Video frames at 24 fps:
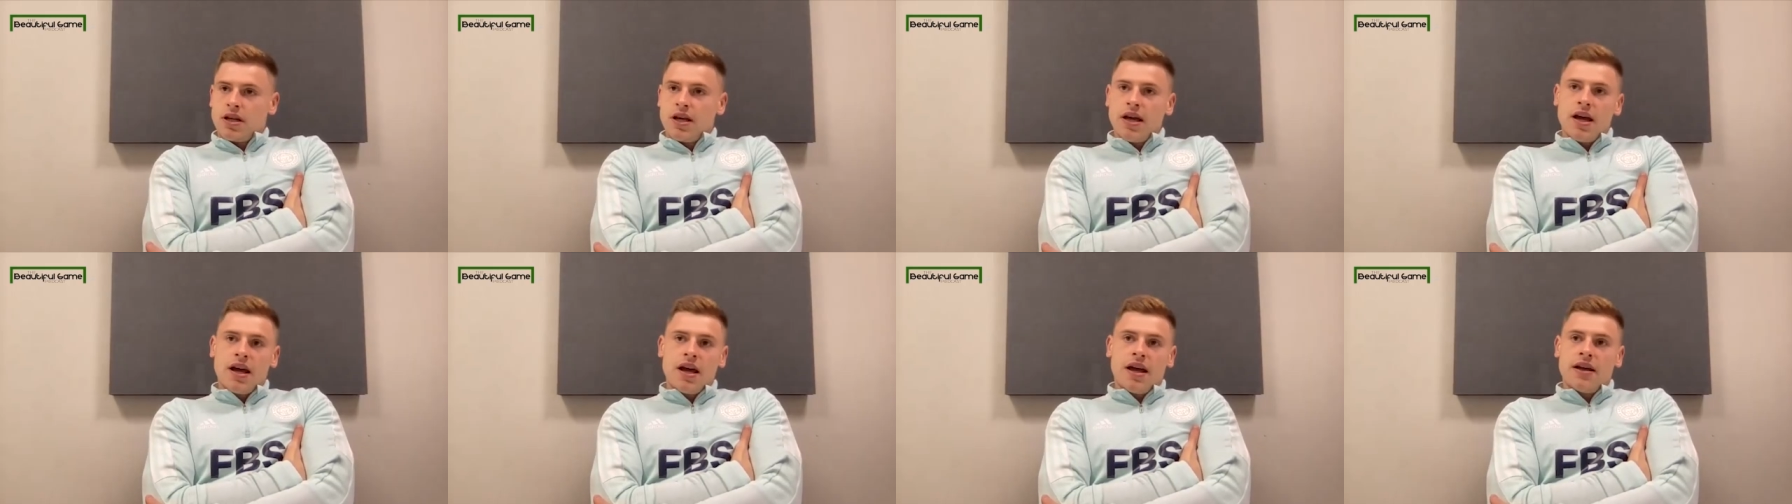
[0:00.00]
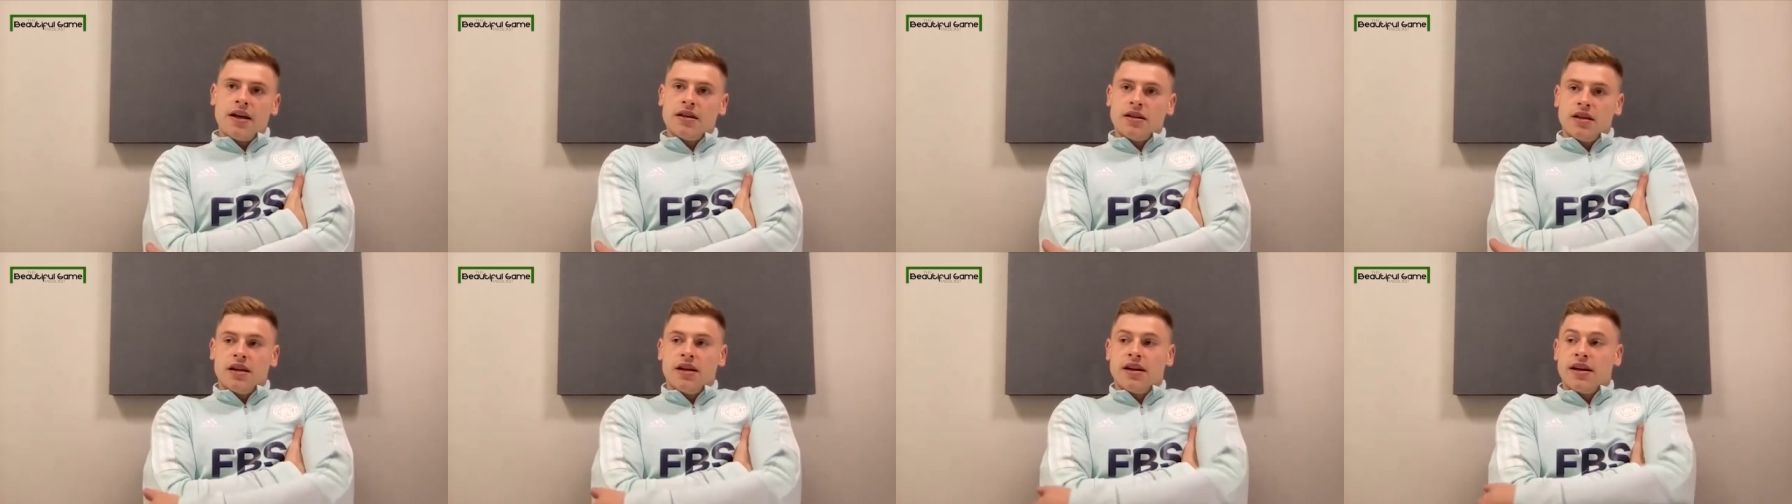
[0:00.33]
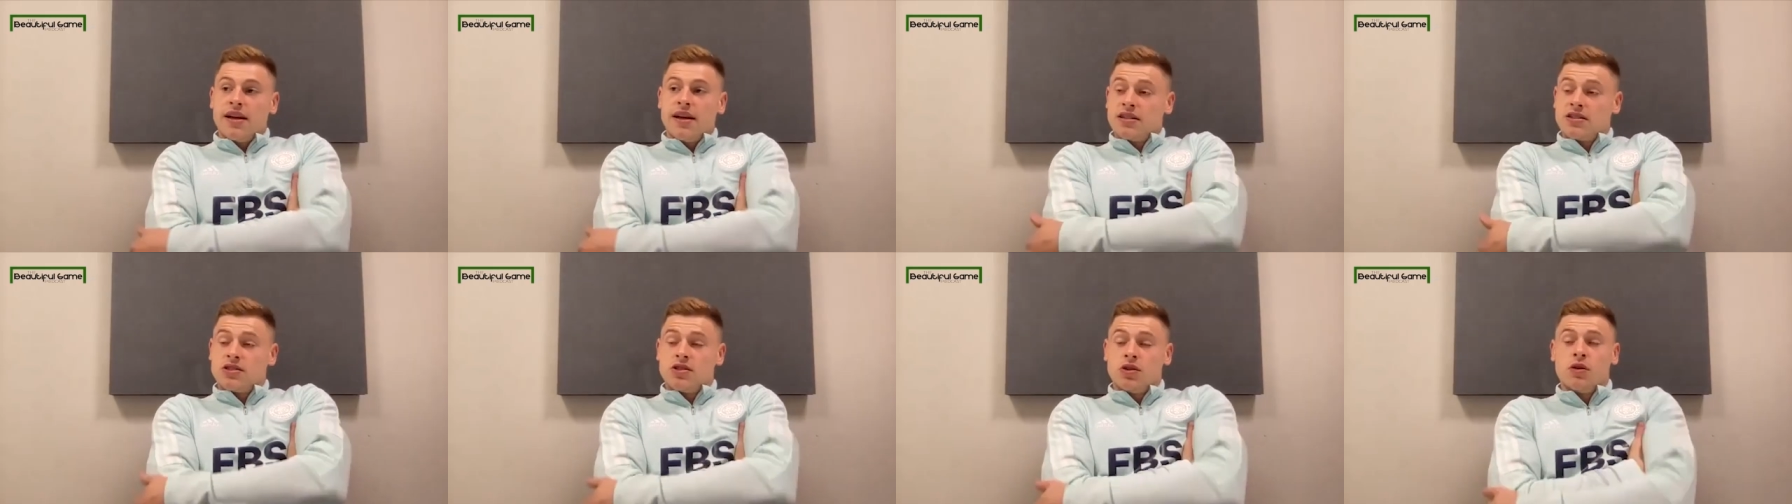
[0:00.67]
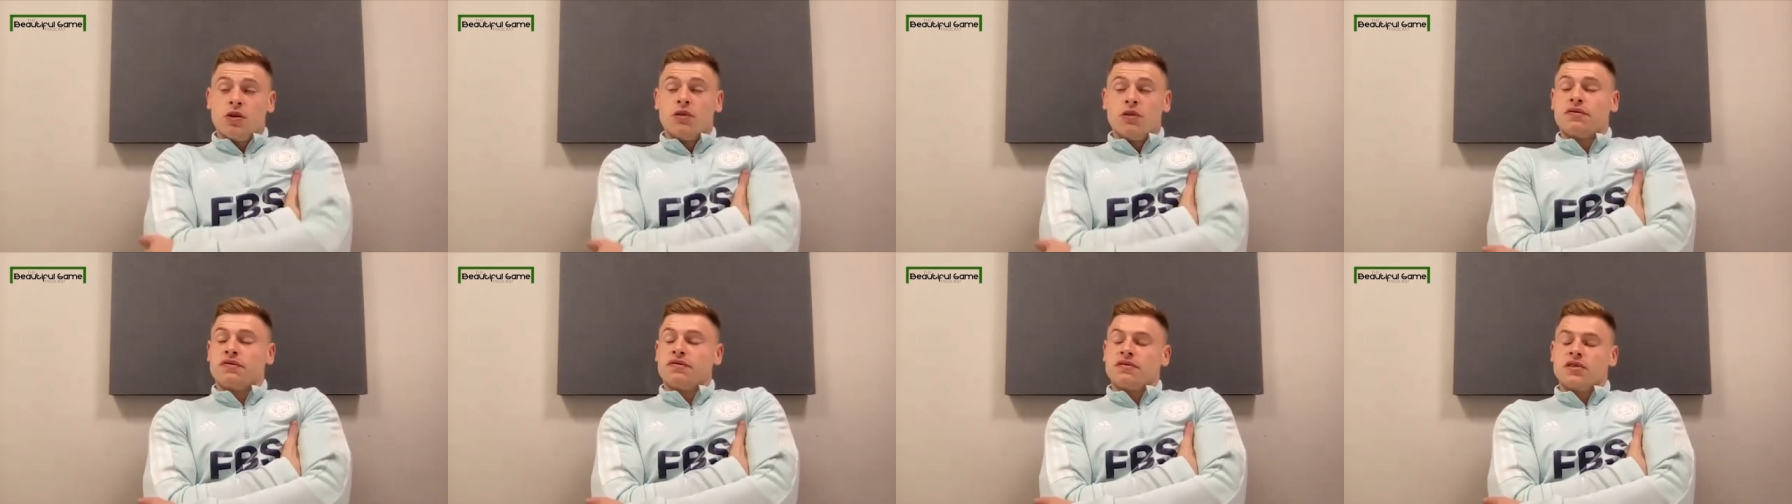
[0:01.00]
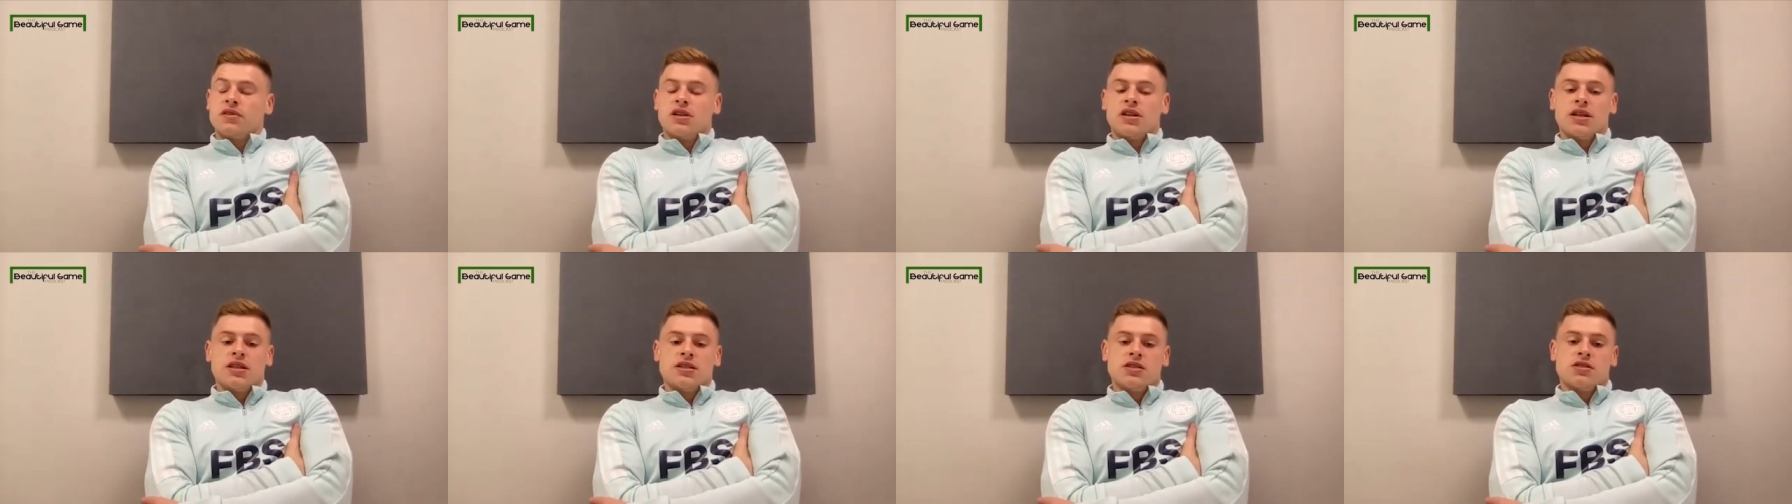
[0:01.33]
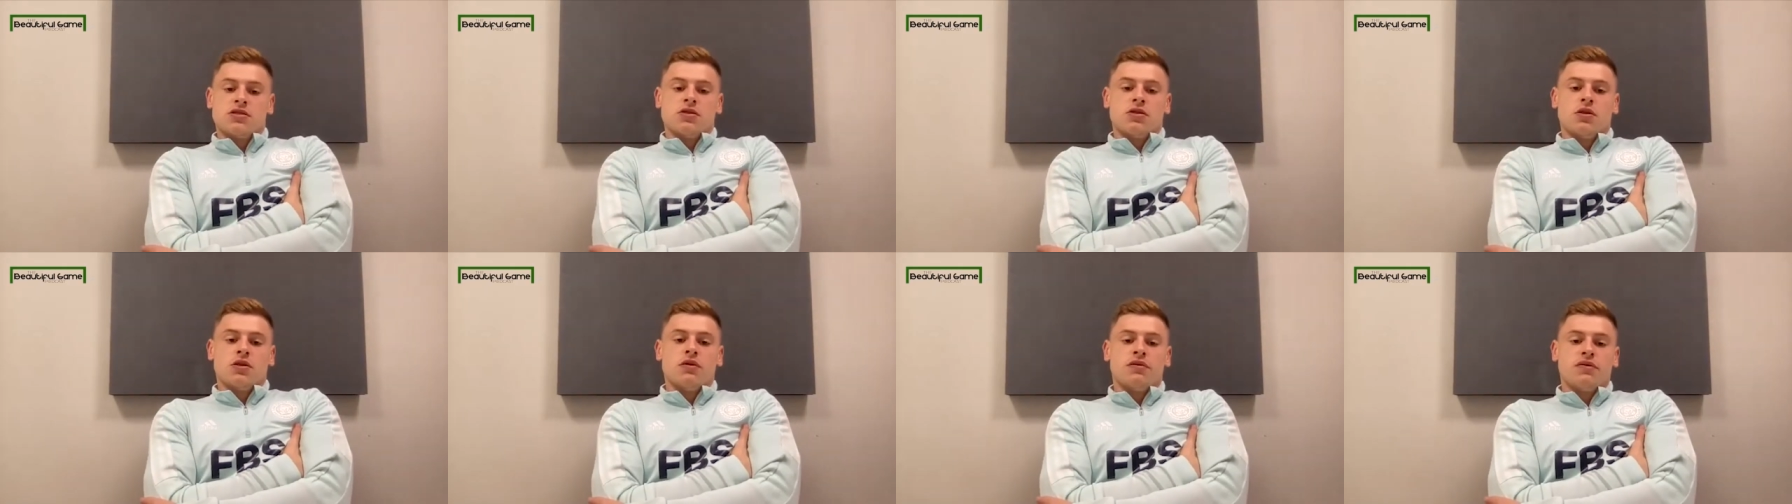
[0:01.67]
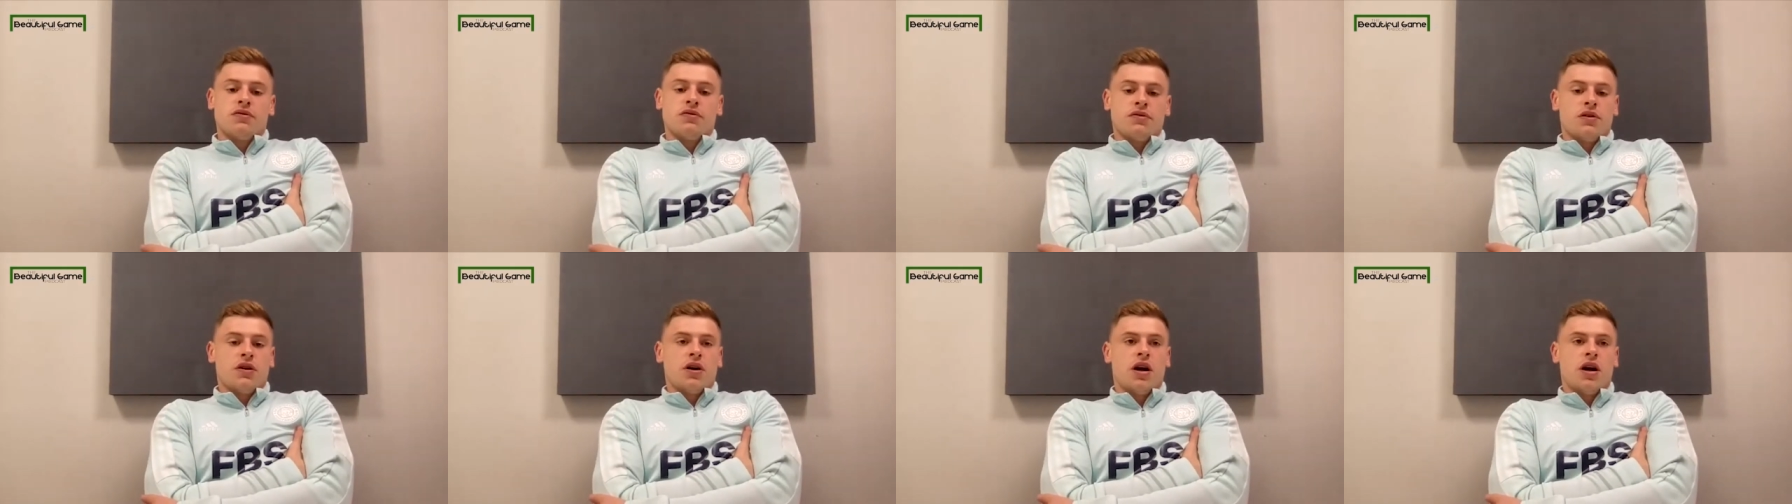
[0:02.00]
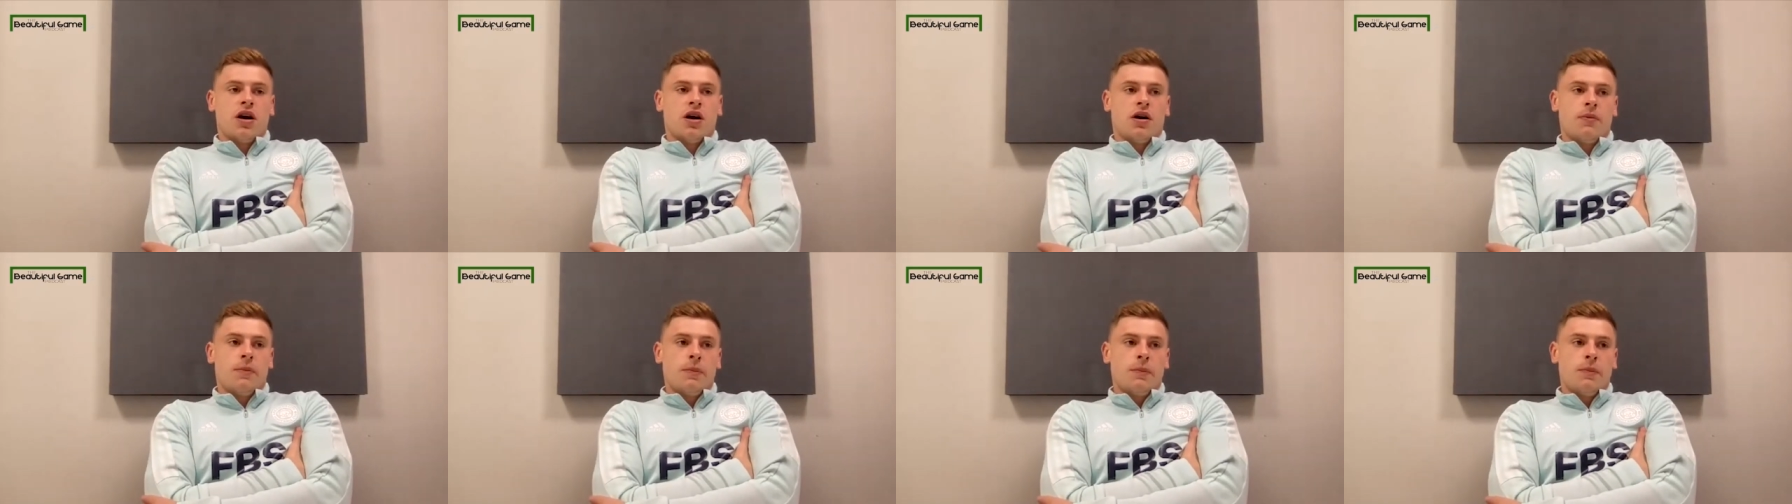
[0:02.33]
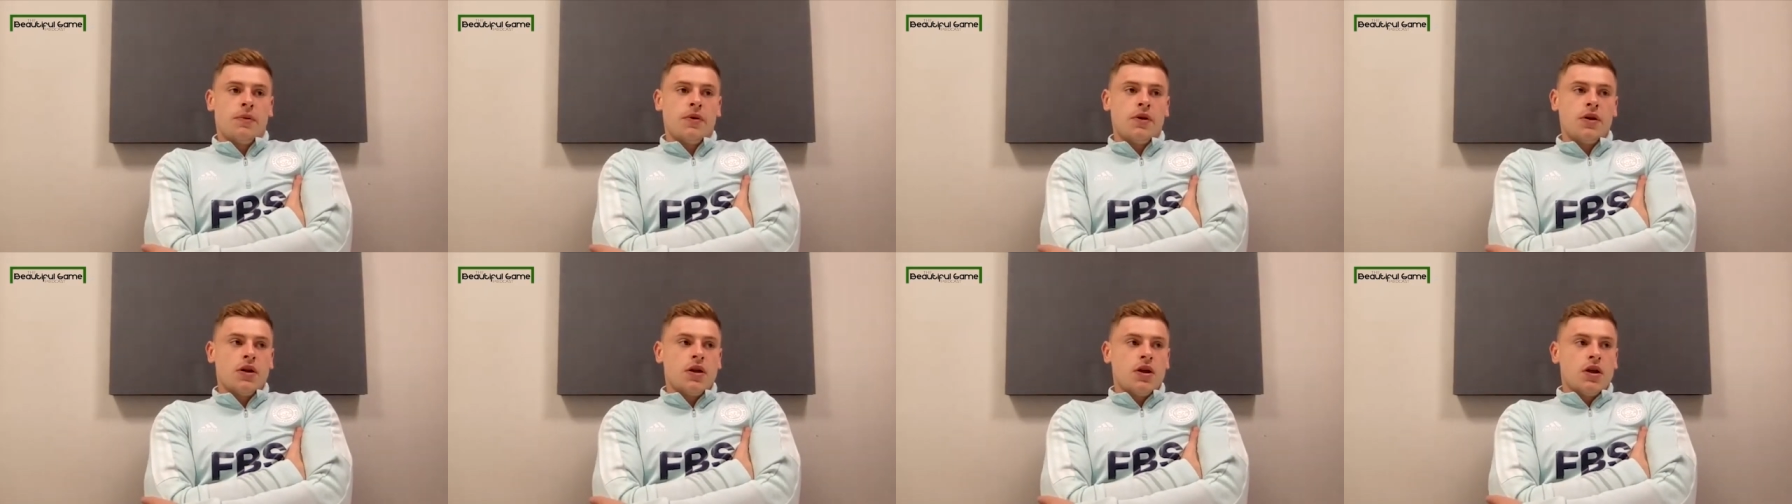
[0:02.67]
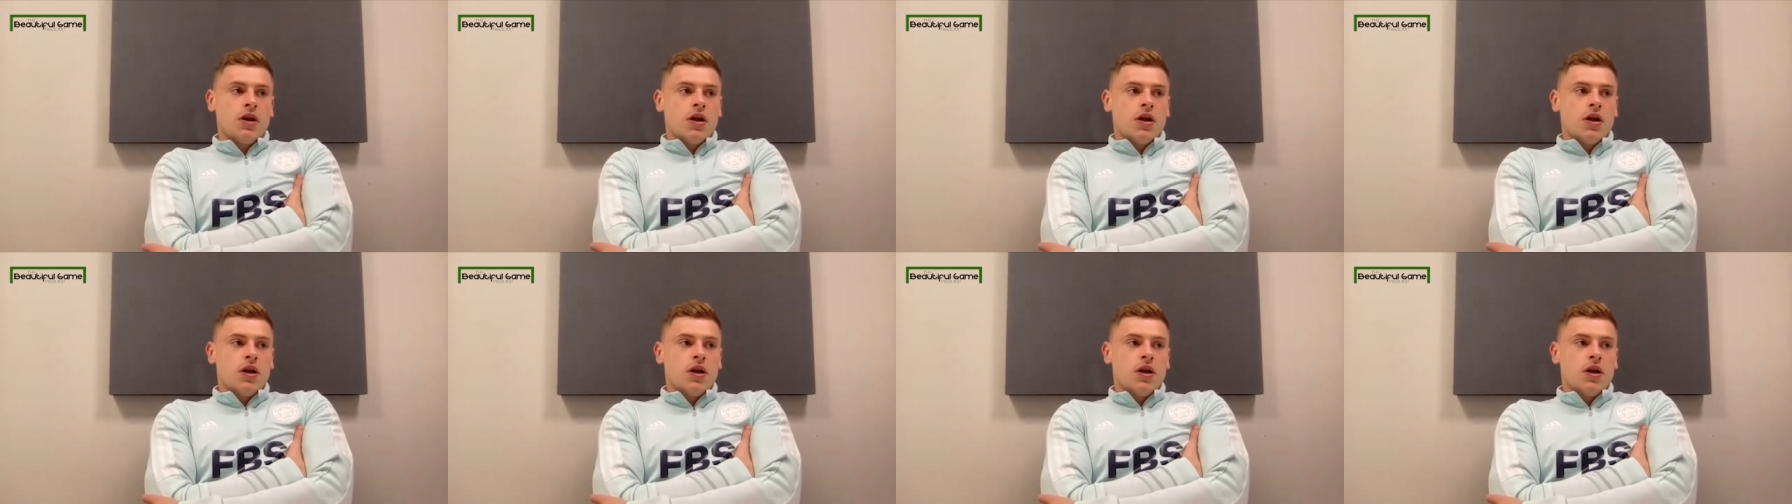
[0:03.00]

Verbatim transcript: yeah it, it is tough it is tough um,